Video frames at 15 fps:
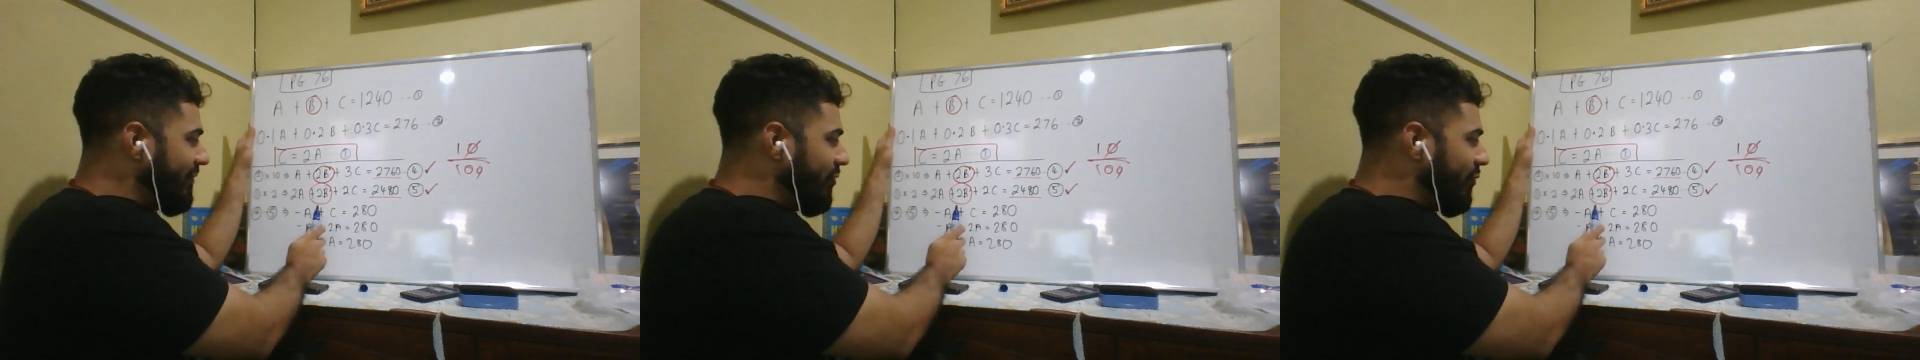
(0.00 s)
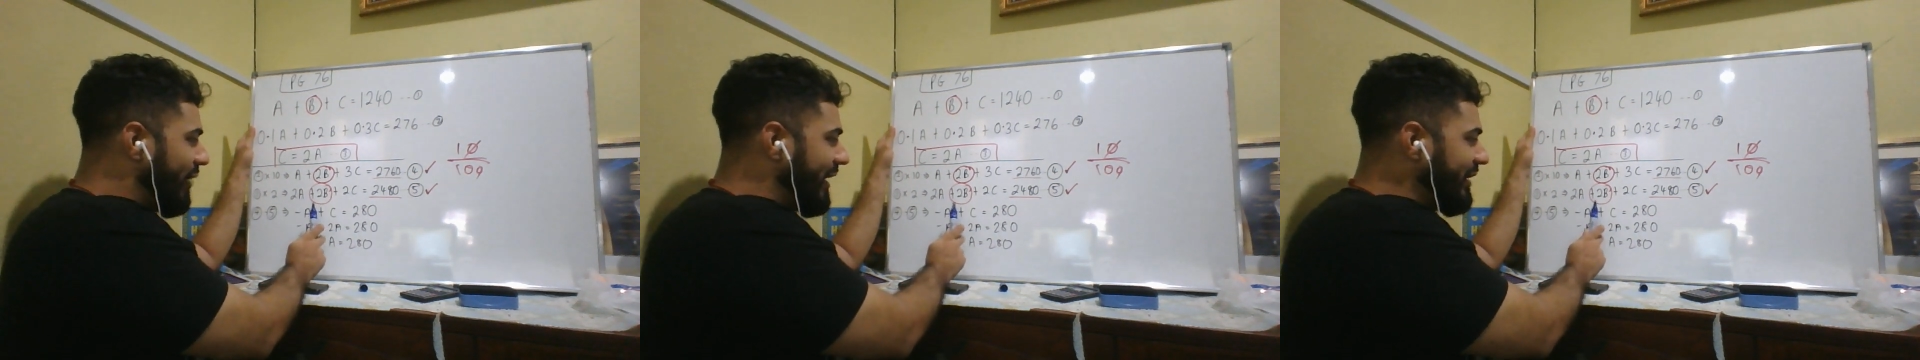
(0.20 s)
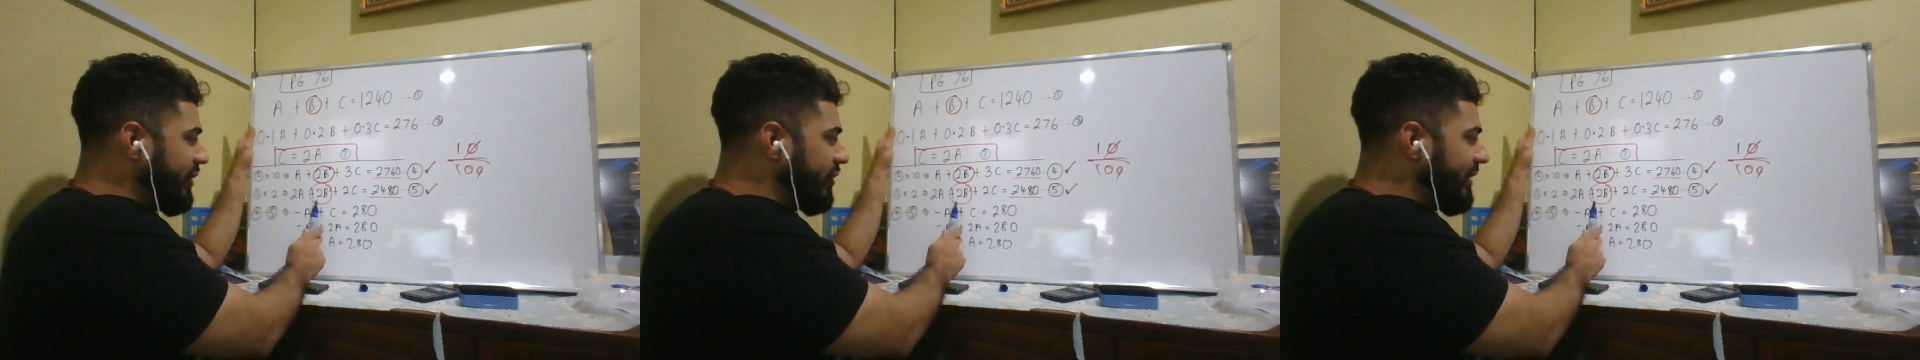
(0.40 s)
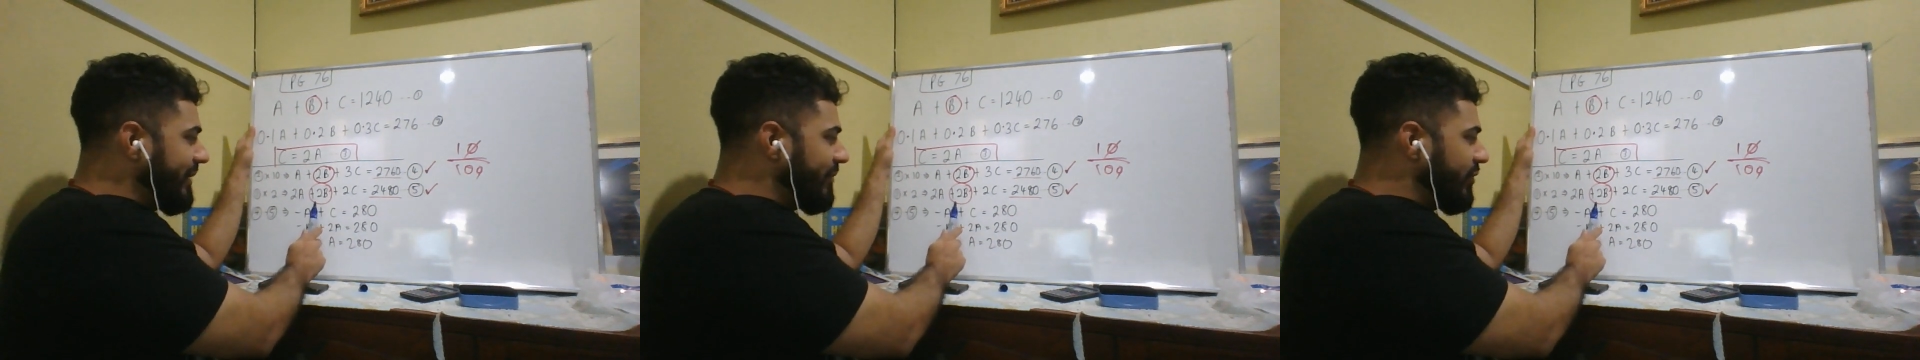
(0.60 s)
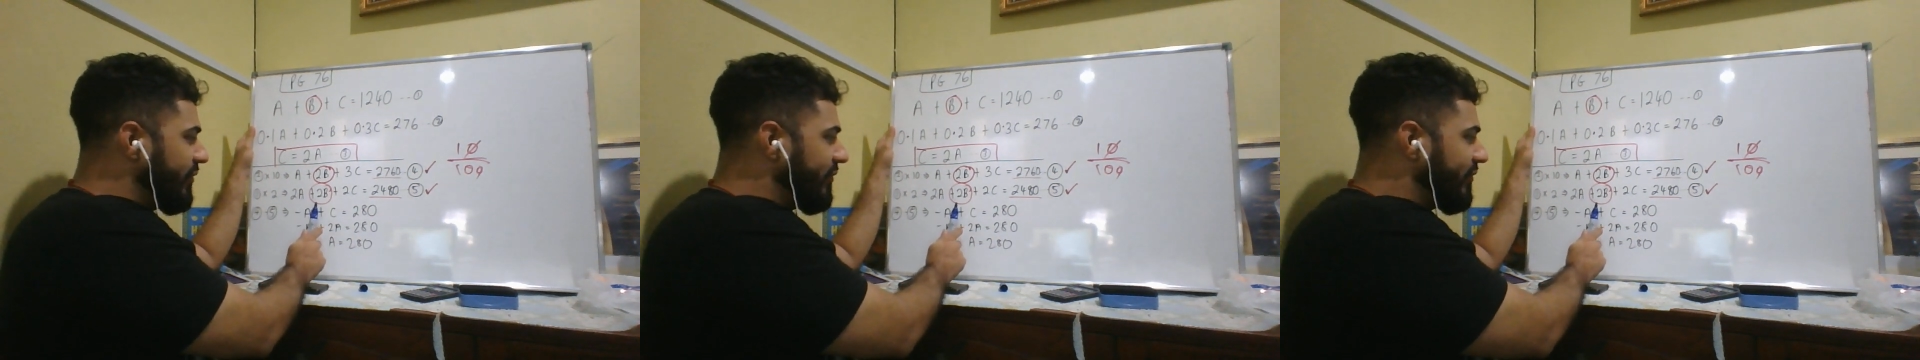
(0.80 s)
when you
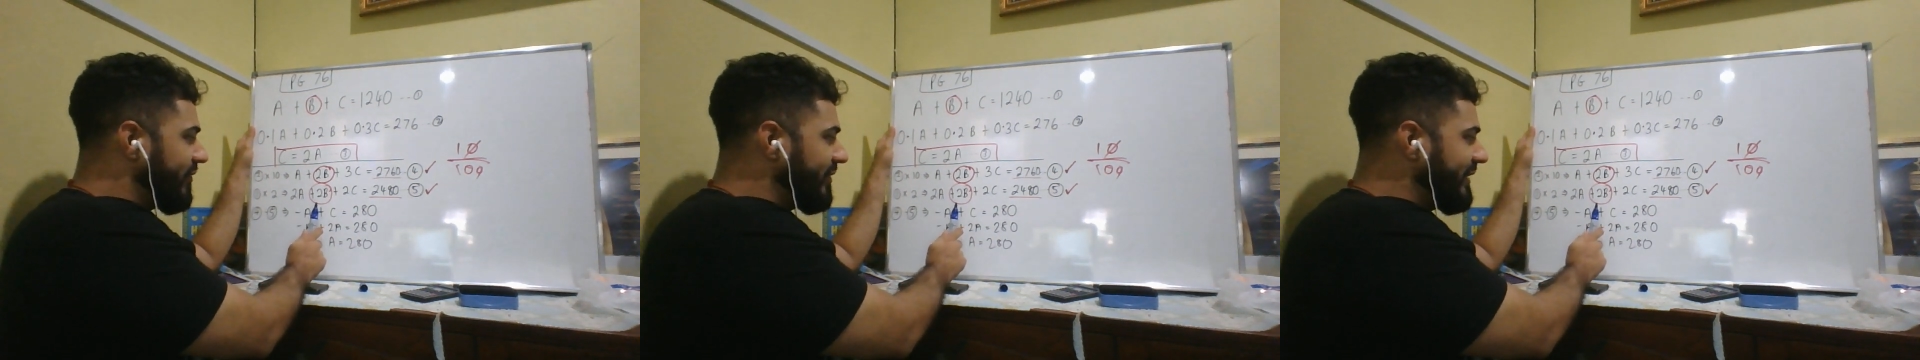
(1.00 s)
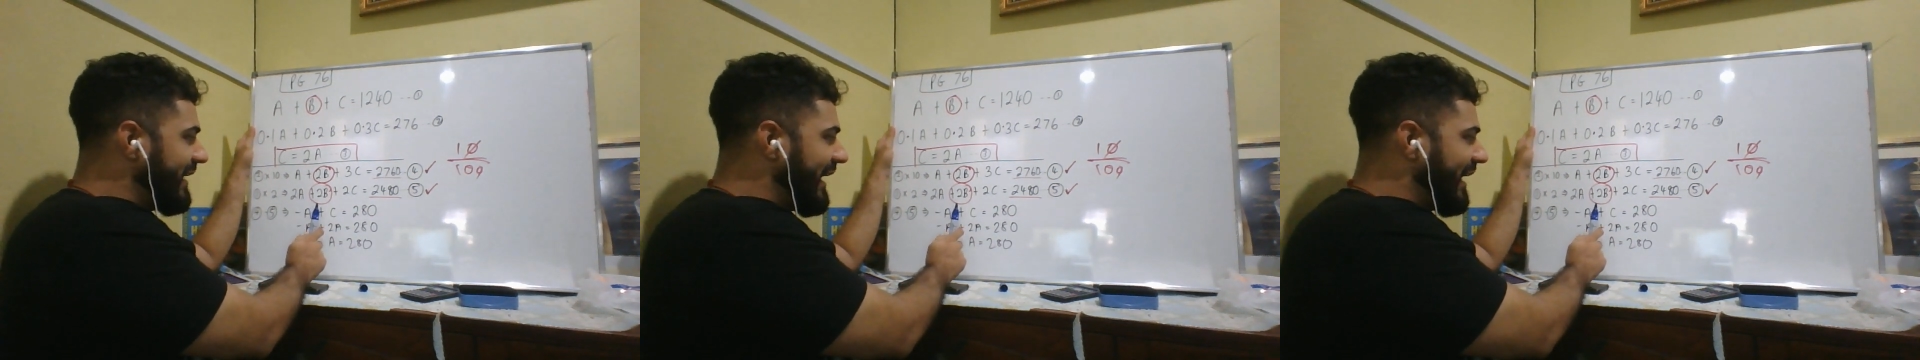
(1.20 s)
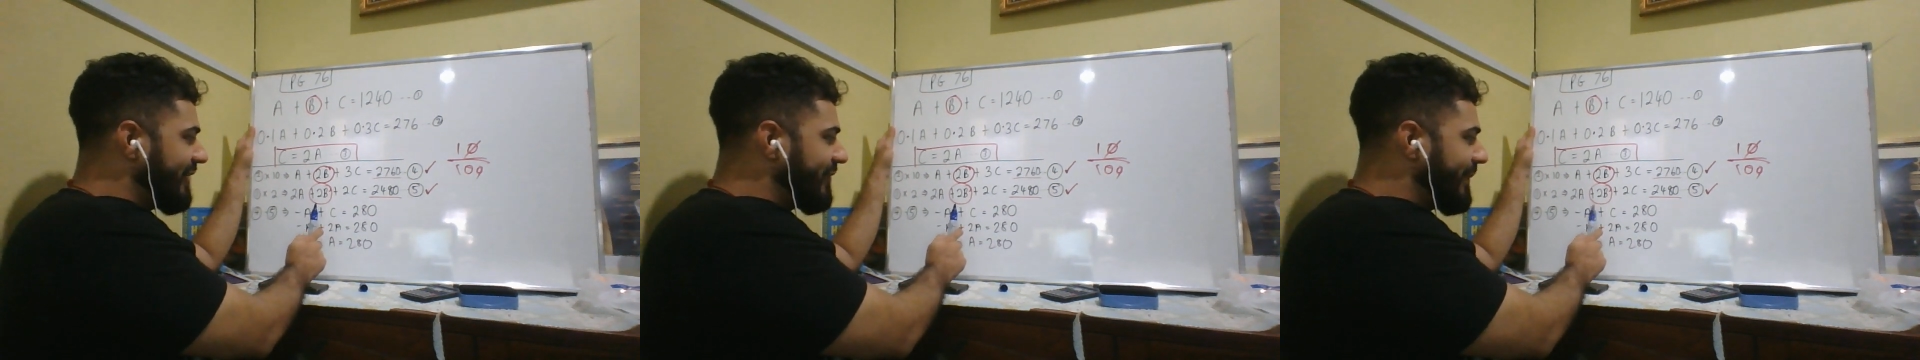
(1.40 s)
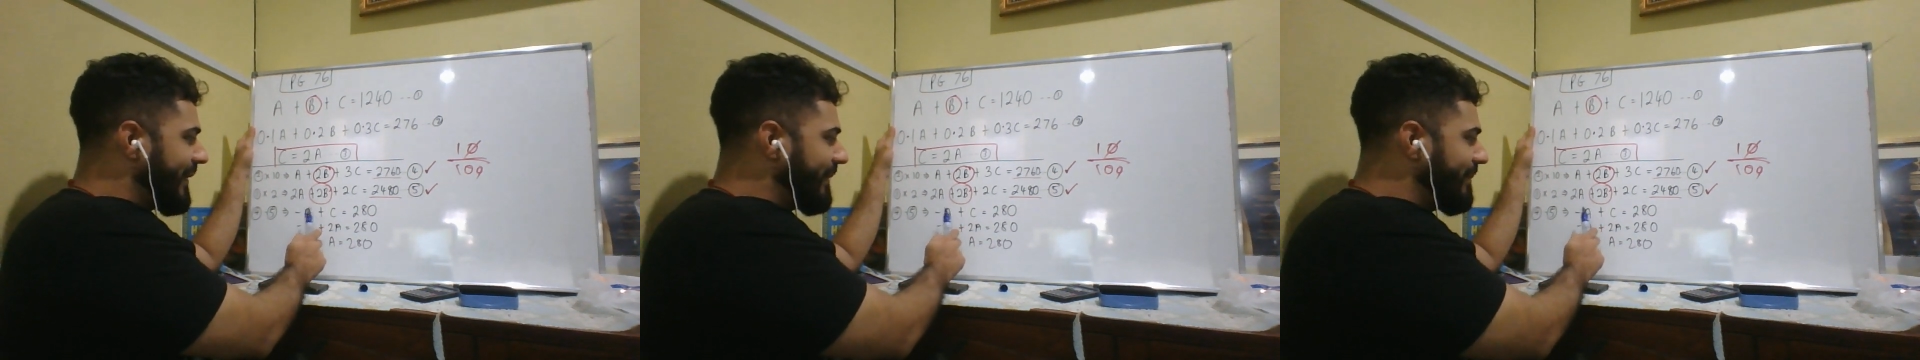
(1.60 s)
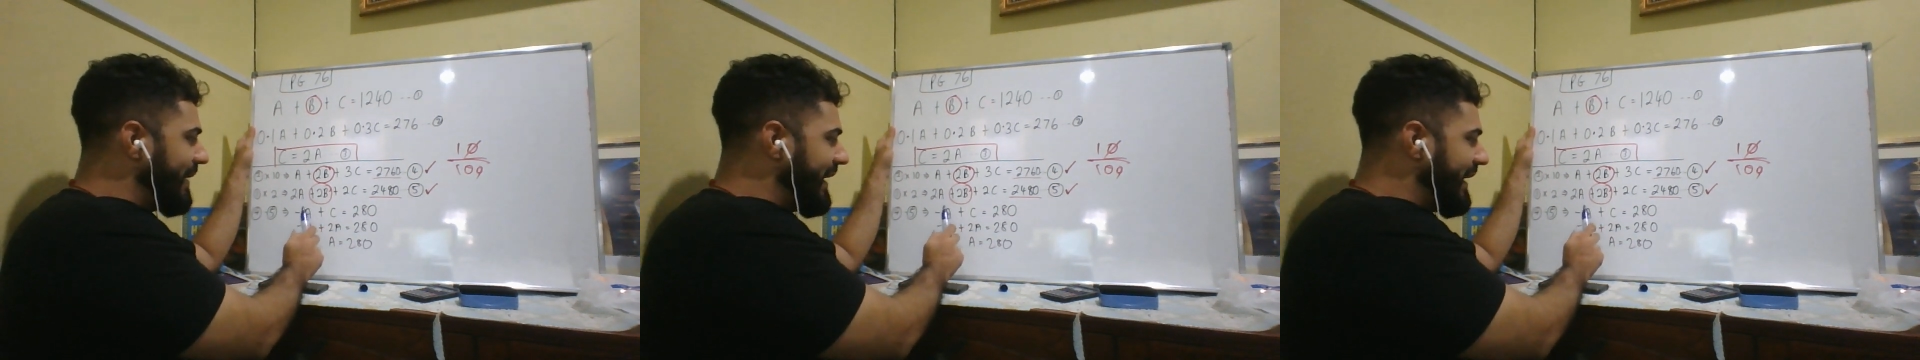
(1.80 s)
remove the
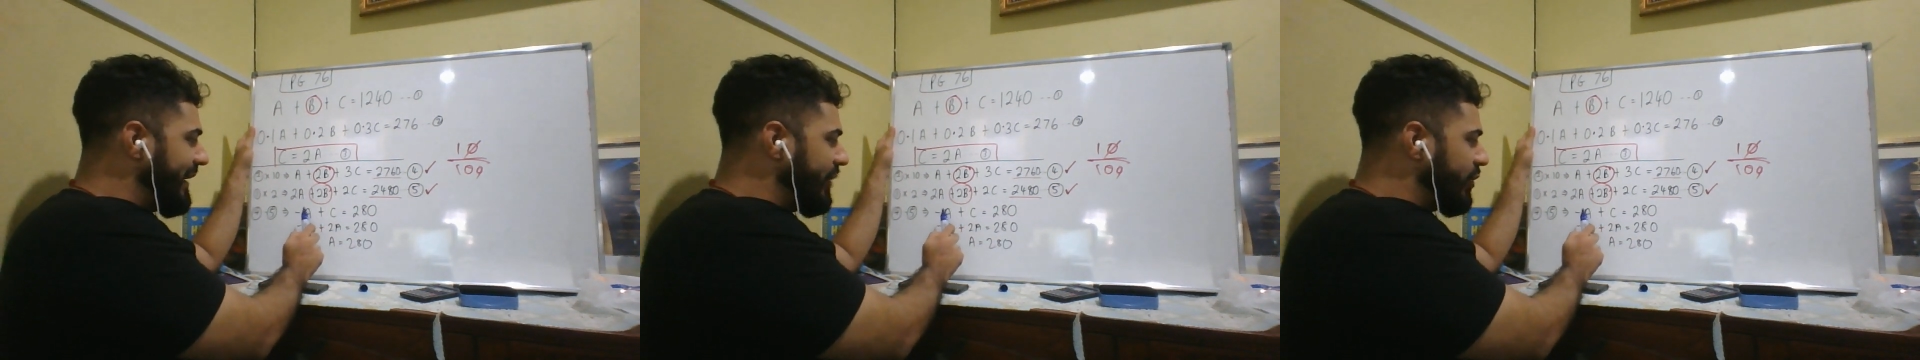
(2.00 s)
alphabet B,